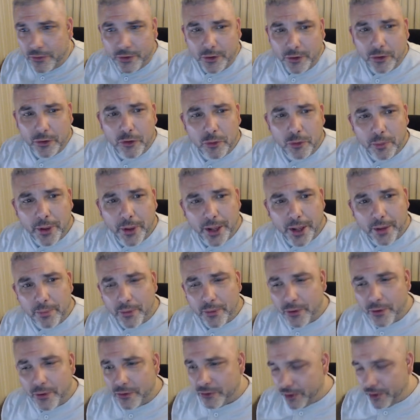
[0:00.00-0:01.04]

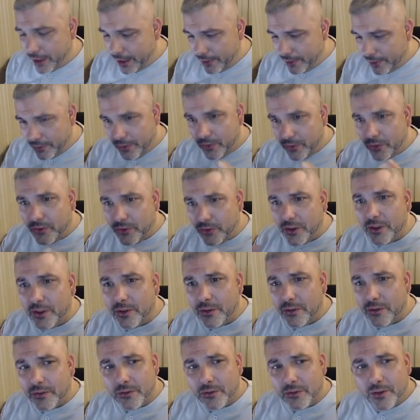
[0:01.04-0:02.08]
newspapers. They had these
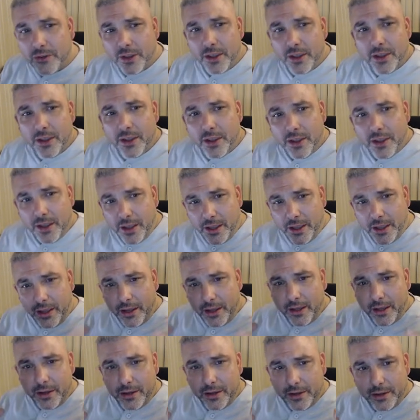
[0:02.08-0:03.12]
seals.
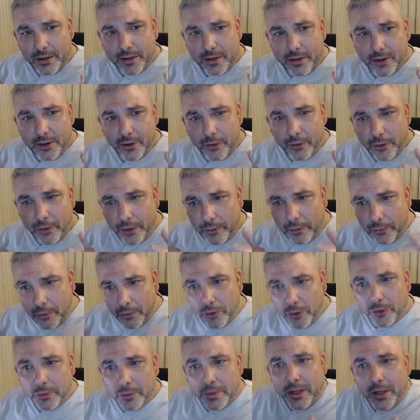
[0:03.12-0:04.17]
And, you know, they
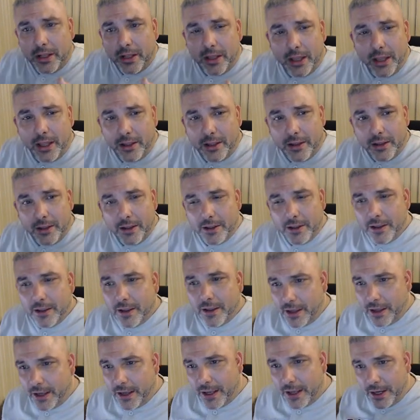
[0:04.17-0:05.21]
rolled them in clay.
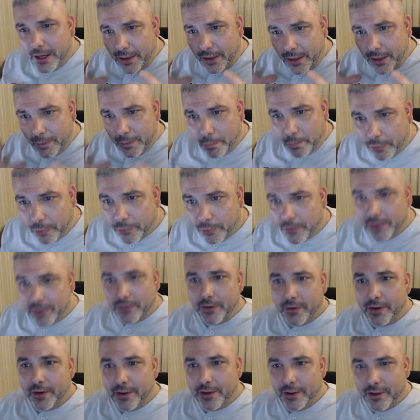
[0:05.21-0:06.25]
and it like
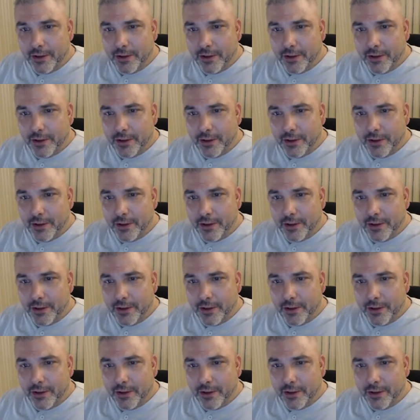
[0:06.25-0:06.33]
printed,